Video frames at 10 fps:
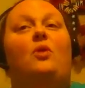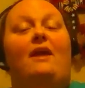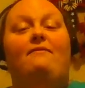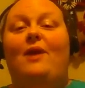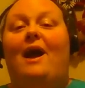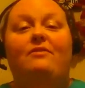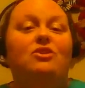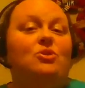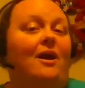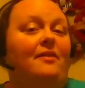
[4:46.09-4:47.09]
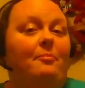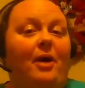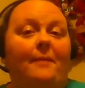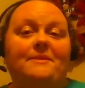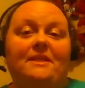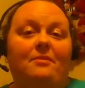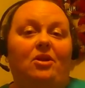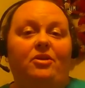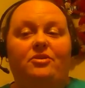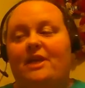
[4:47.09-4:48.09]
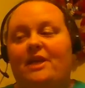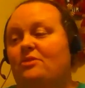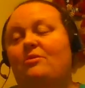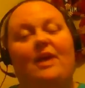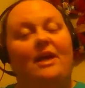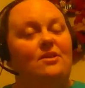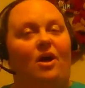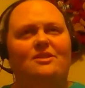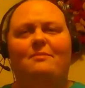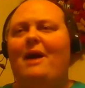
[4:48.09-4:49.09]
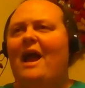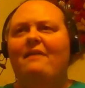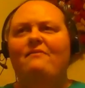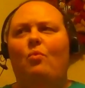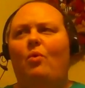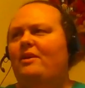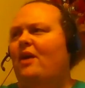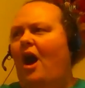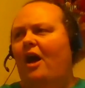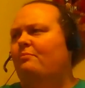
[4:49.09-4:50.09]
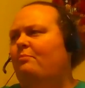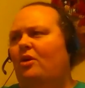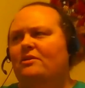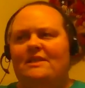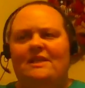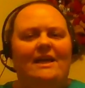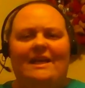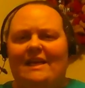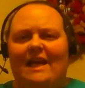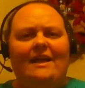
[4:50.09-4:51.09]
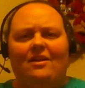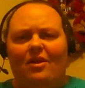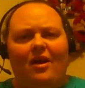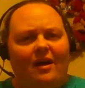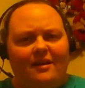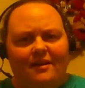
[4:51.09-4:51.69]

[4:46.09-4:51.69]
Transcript: If you have a trial that pops in the middle of your schedule, that's awesome. I have one oddball tonight at 9 o'clock.